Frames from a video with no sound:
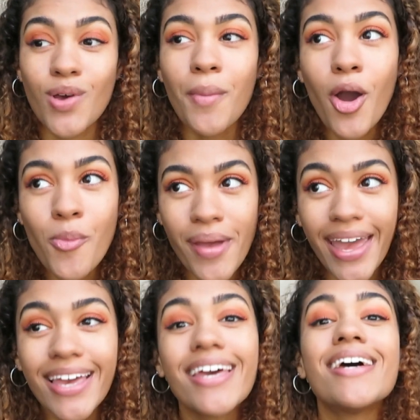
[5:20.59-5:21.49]
So I'm
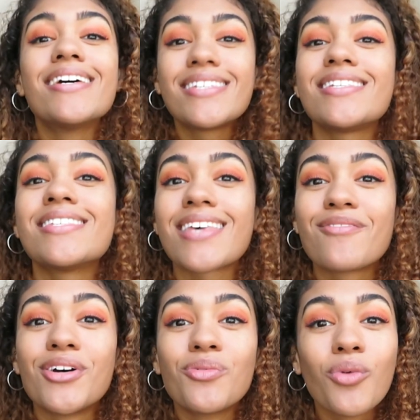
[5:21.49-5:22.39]
hoping season
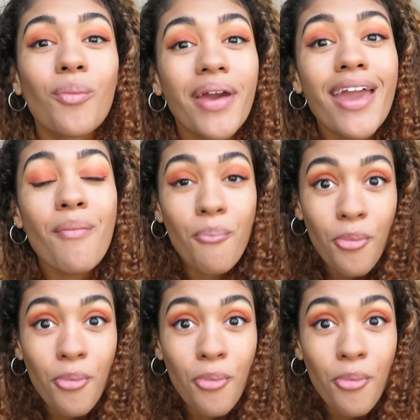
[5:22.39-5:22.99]
seven will be